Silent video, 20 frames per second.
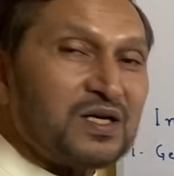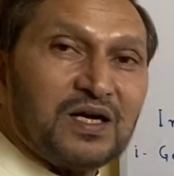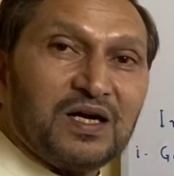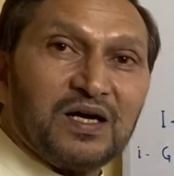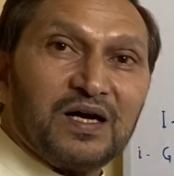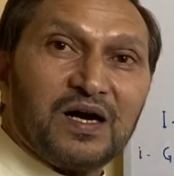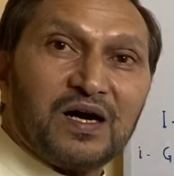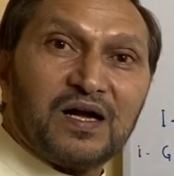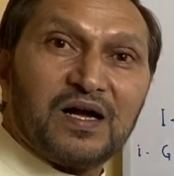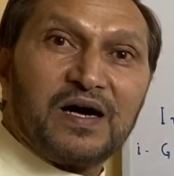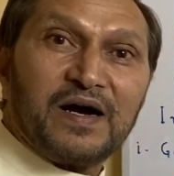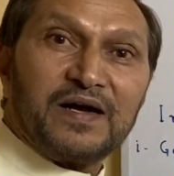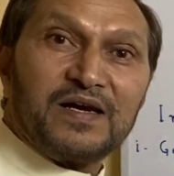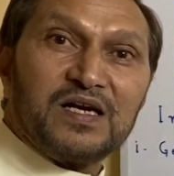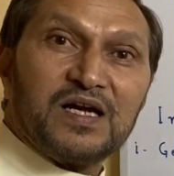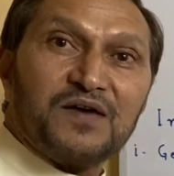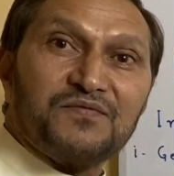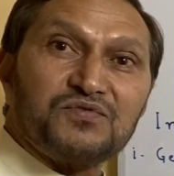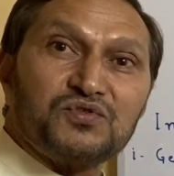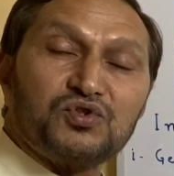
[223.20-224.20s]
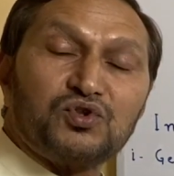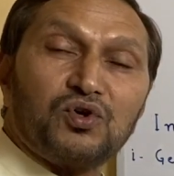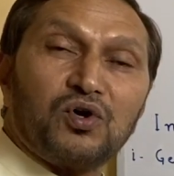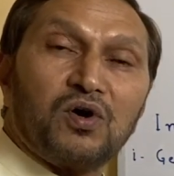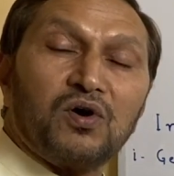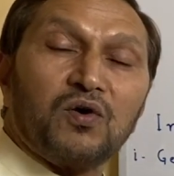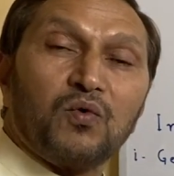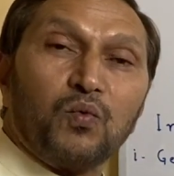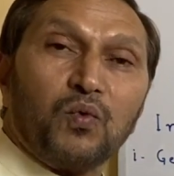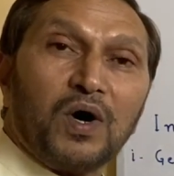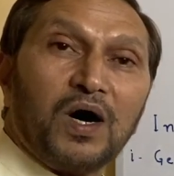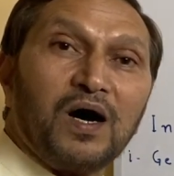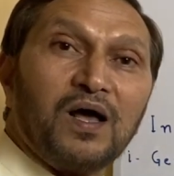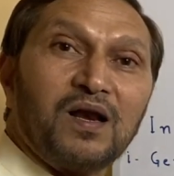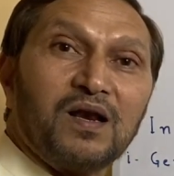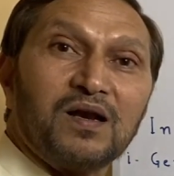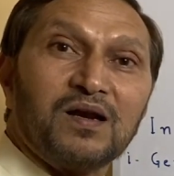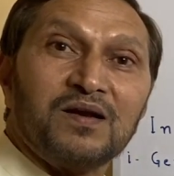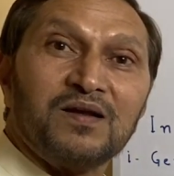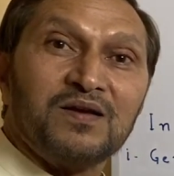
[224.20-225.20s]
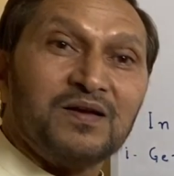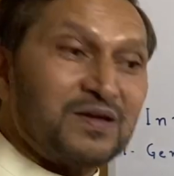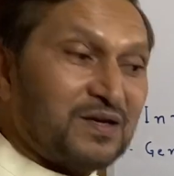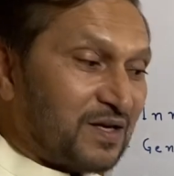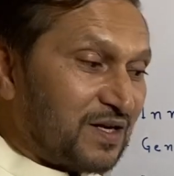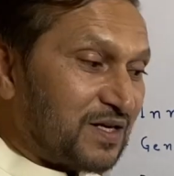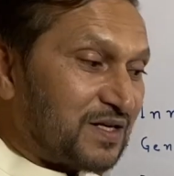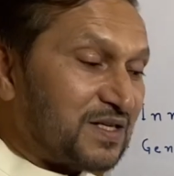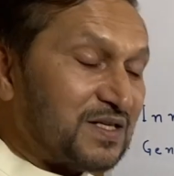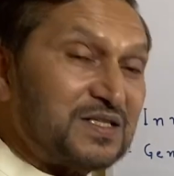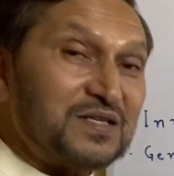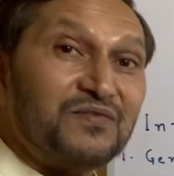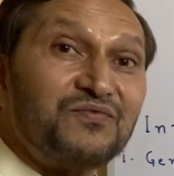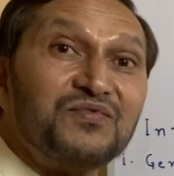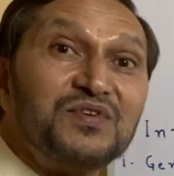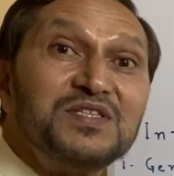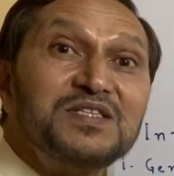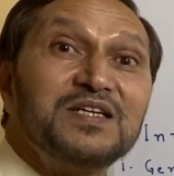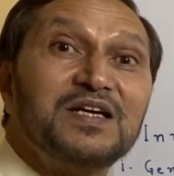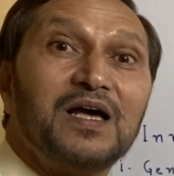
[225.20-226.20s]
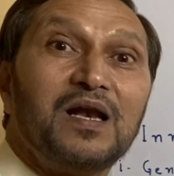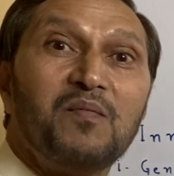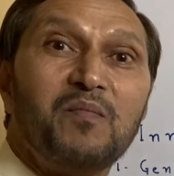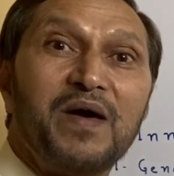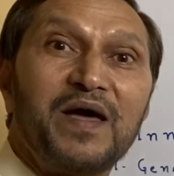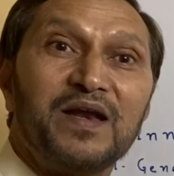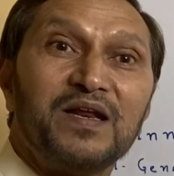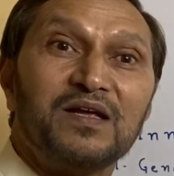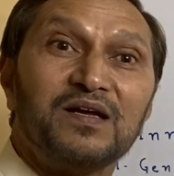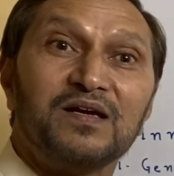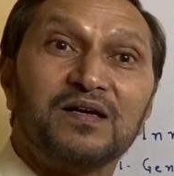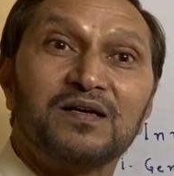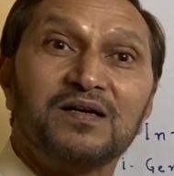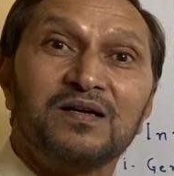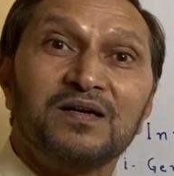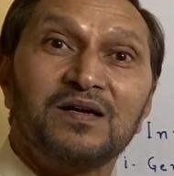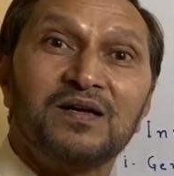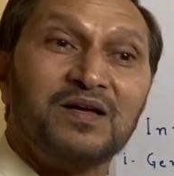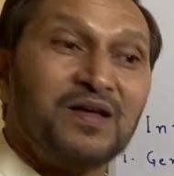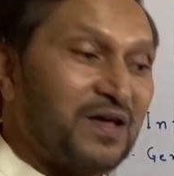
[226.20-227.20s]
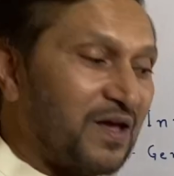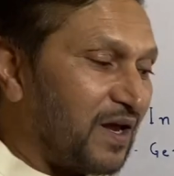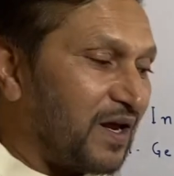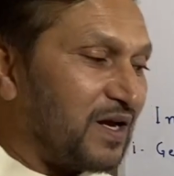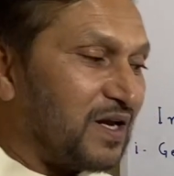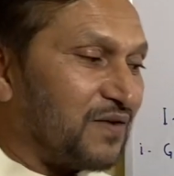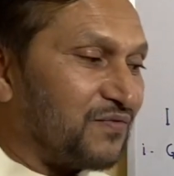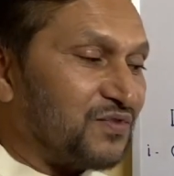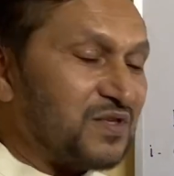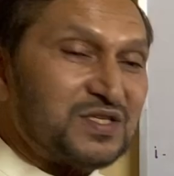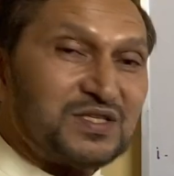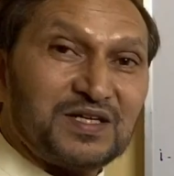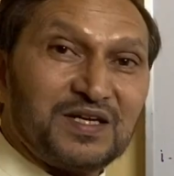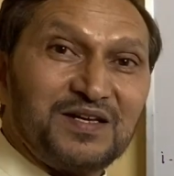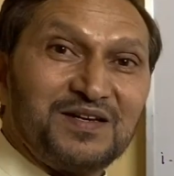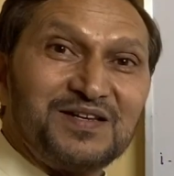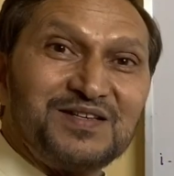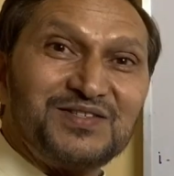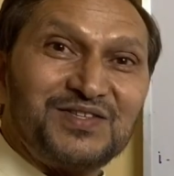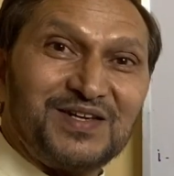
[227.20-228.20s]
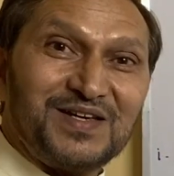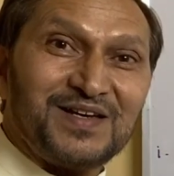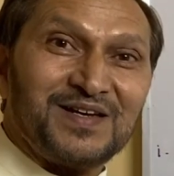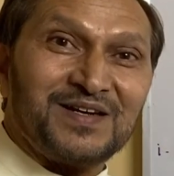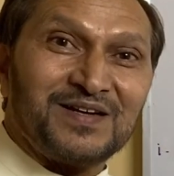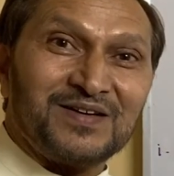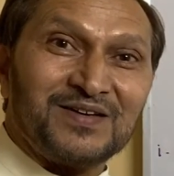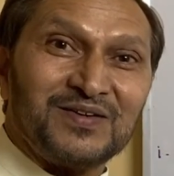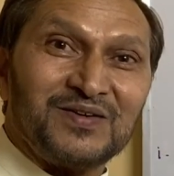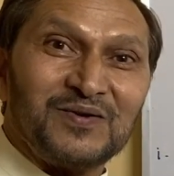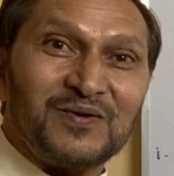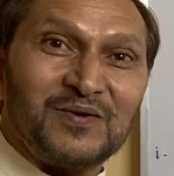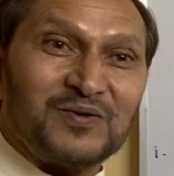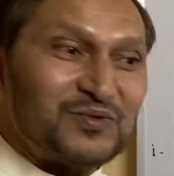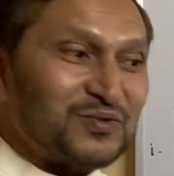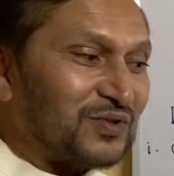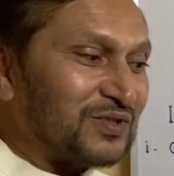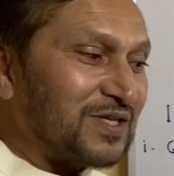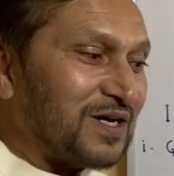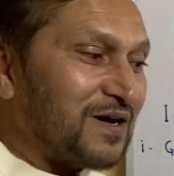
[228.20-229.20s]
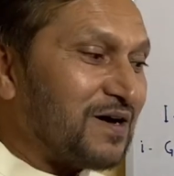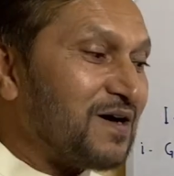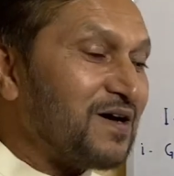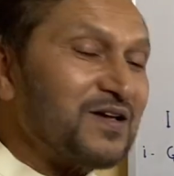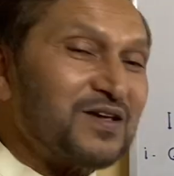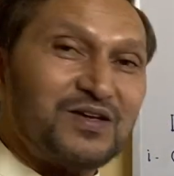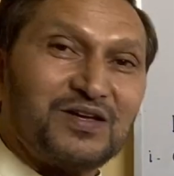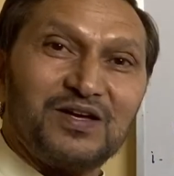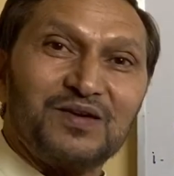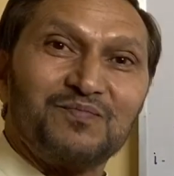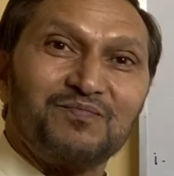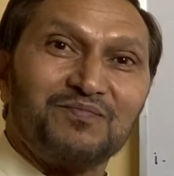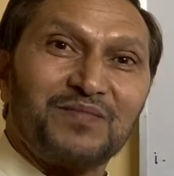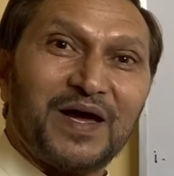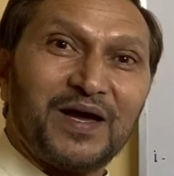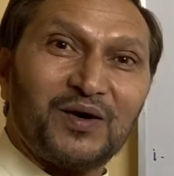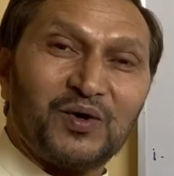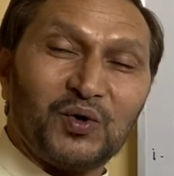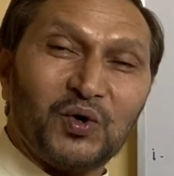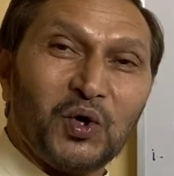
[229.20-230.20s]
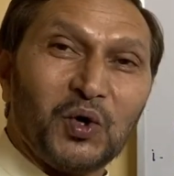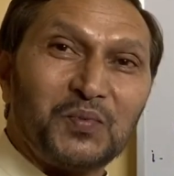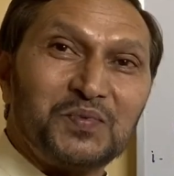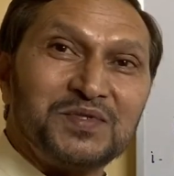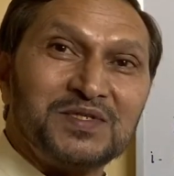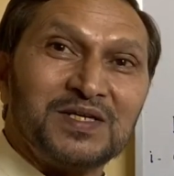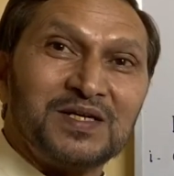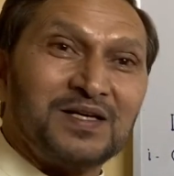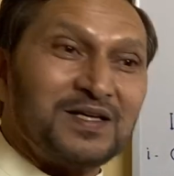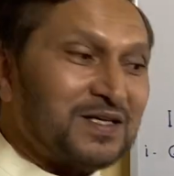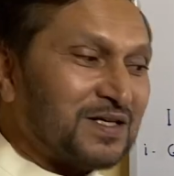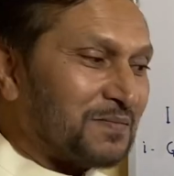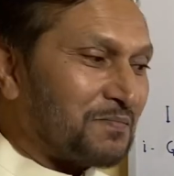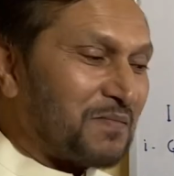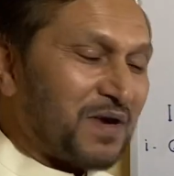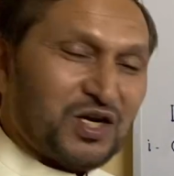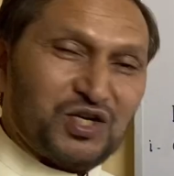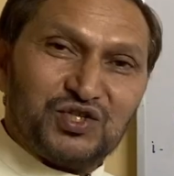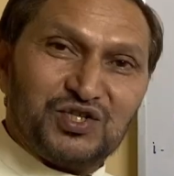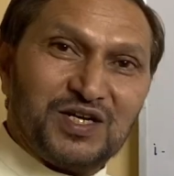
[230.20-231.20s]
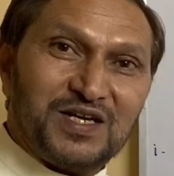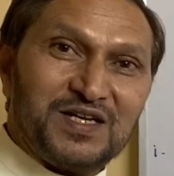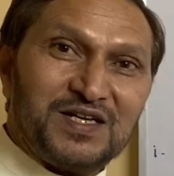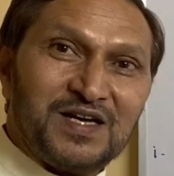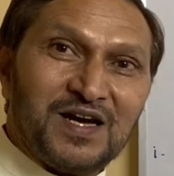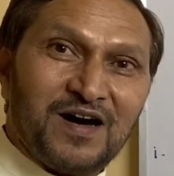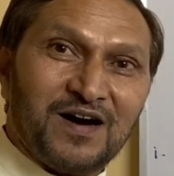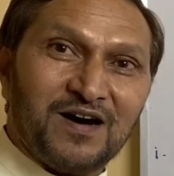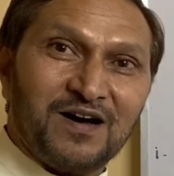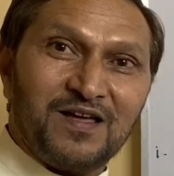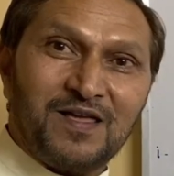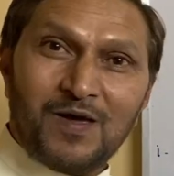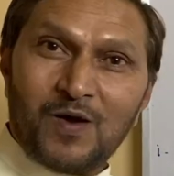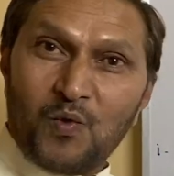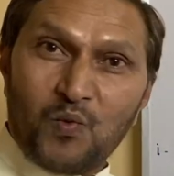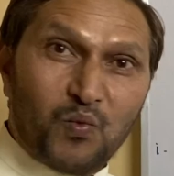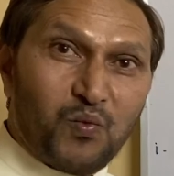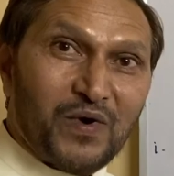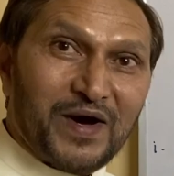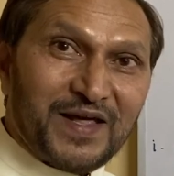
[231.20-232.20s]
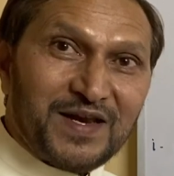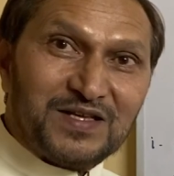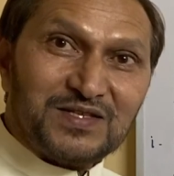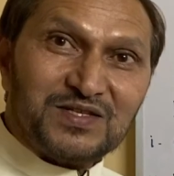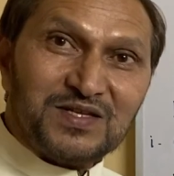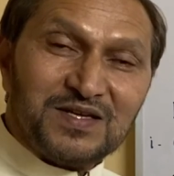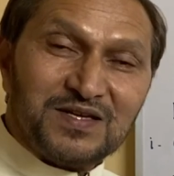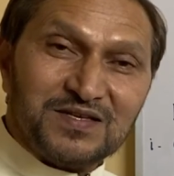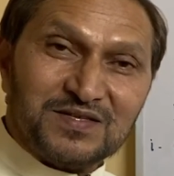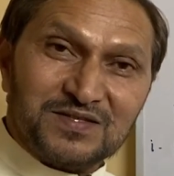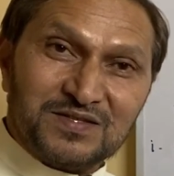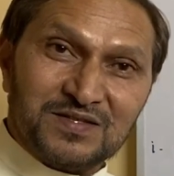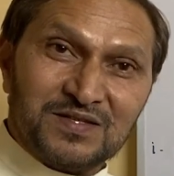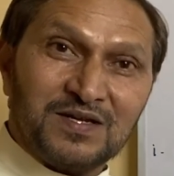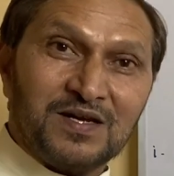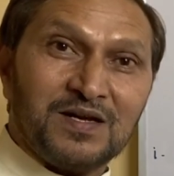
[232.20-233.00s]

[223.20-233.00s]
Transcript: a kind of strong wall. It is the physical barrier. And if the skin is there, so the microbes, bacteria, viruses,